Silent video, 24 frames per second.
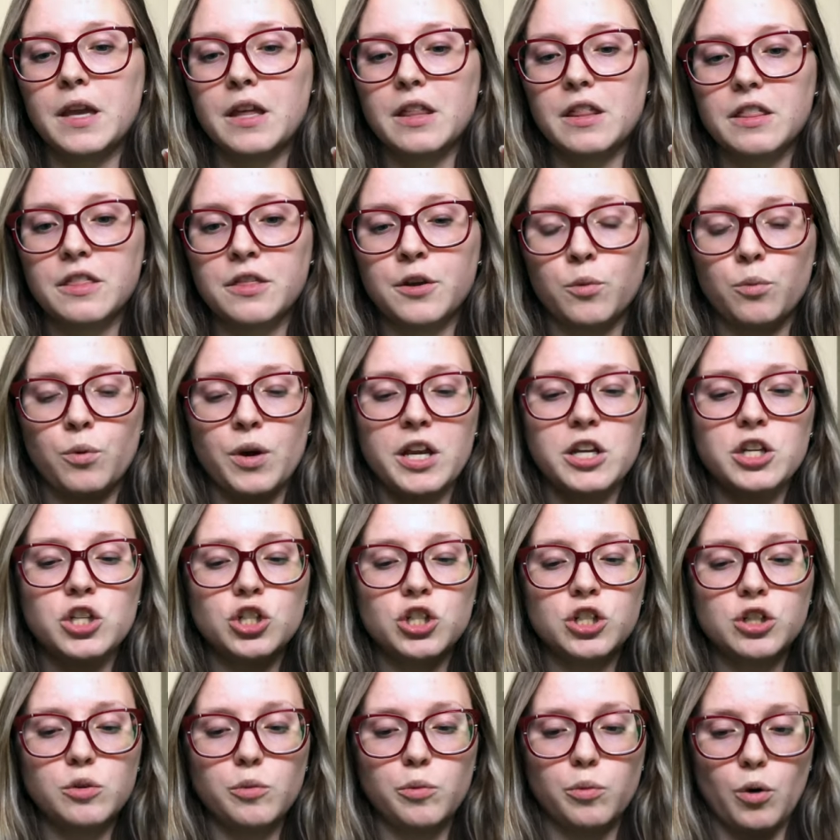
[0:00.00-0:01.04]
The way
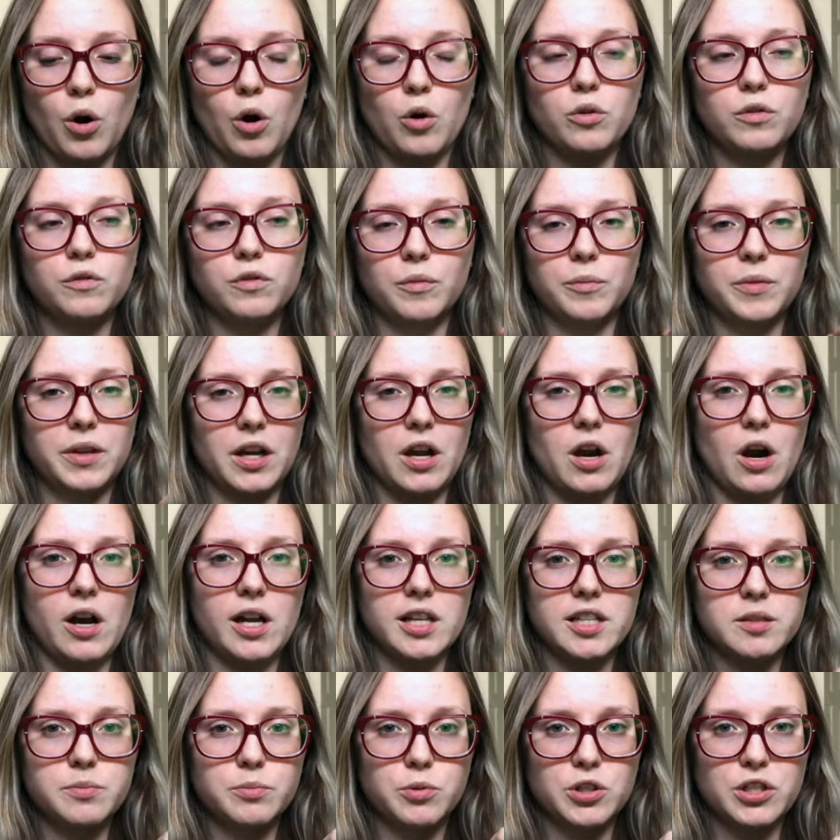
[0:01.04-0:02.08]
she wrote from the
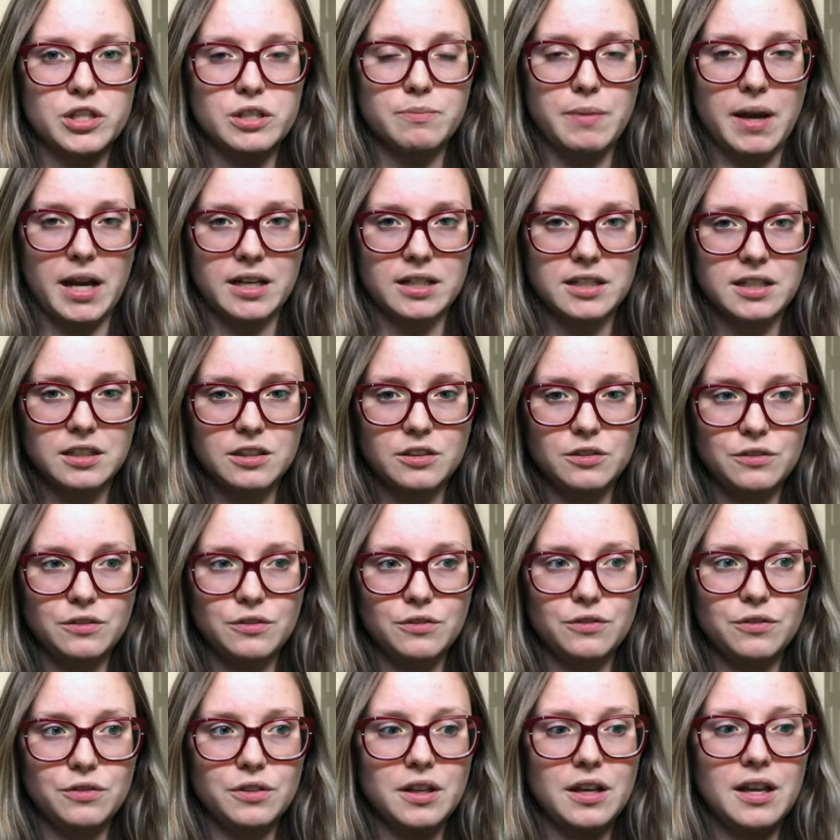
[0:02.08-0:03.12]
god's
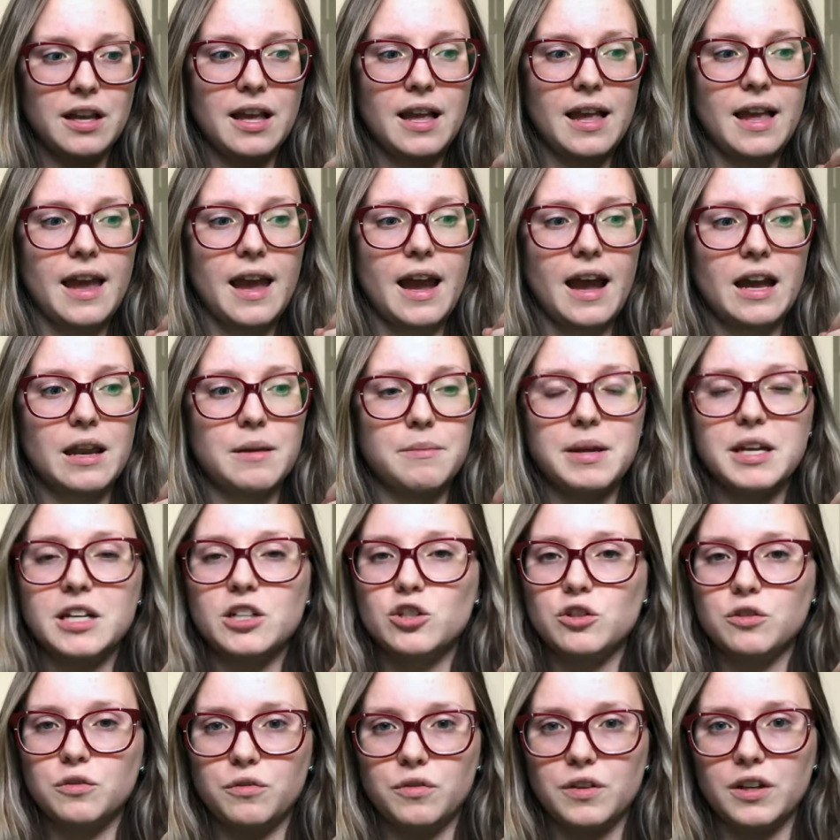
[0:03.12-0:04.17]
perspective and
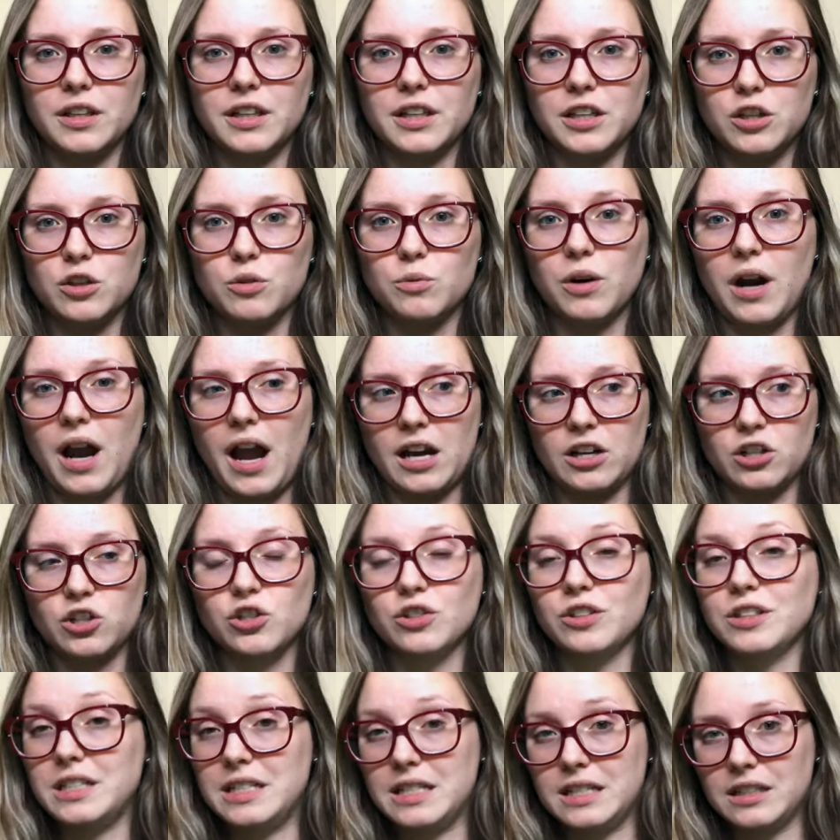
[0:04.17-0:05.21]
made you feel like you were
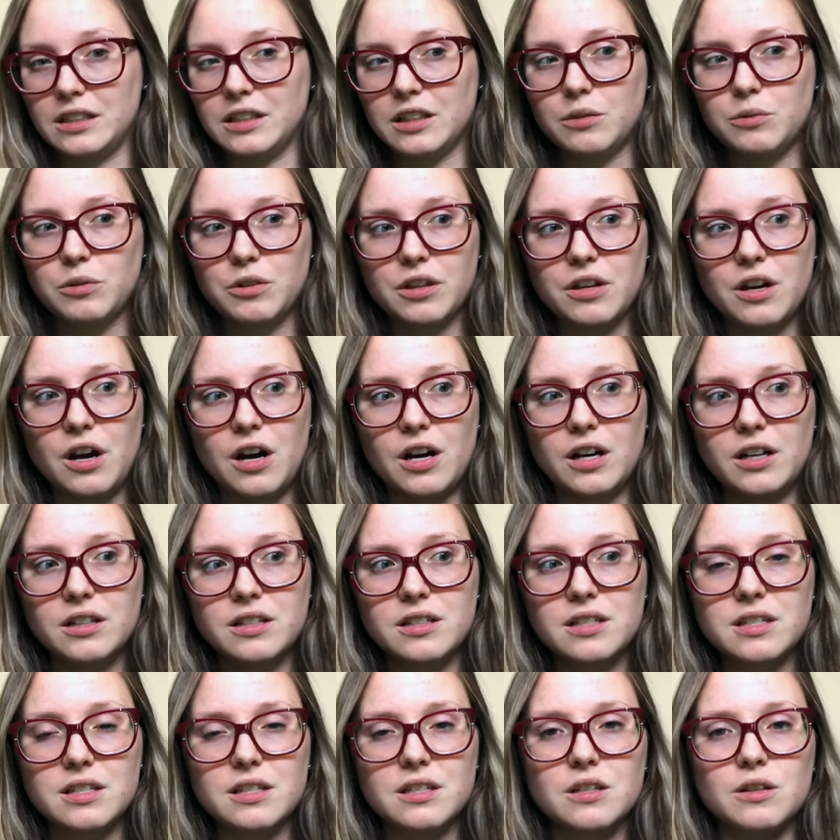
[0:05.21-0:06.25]
actually dealing with
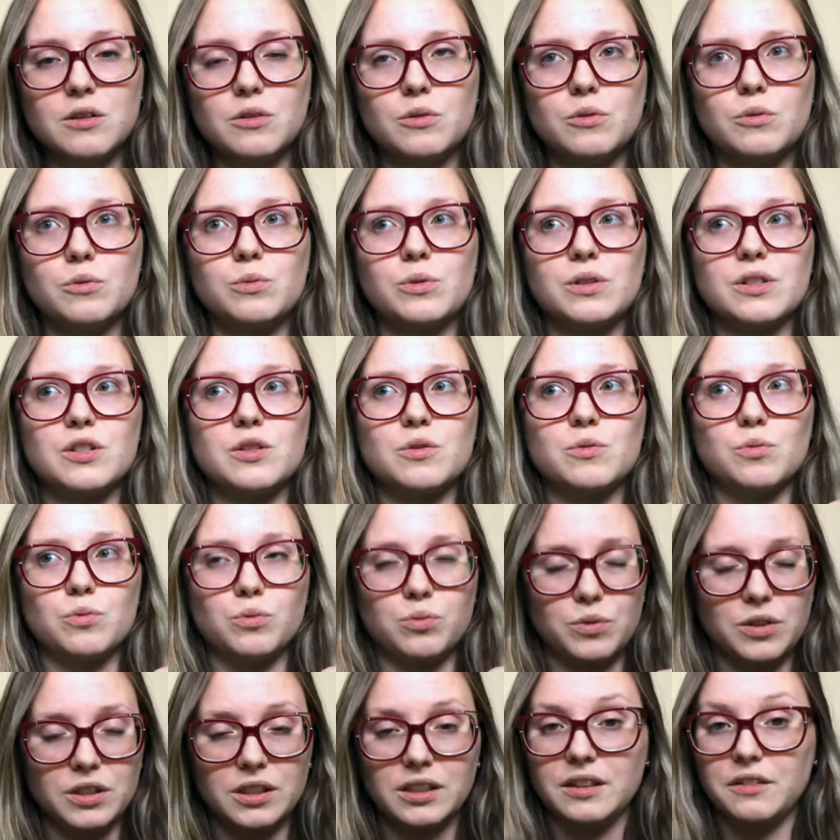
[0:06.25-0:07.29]
gods
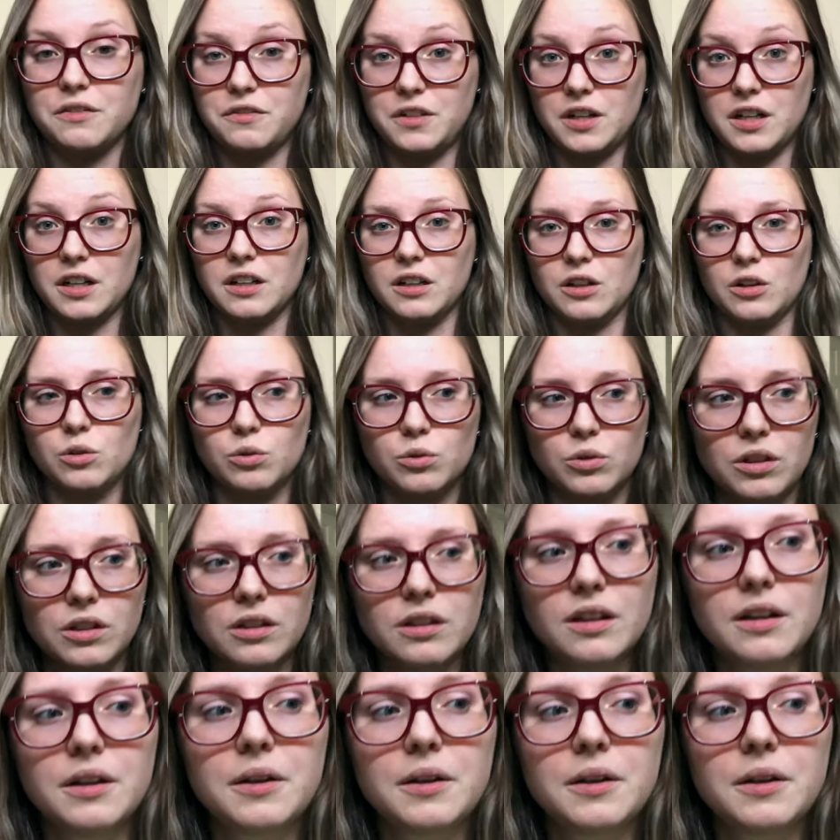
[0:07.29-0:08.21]
was really fucking cool.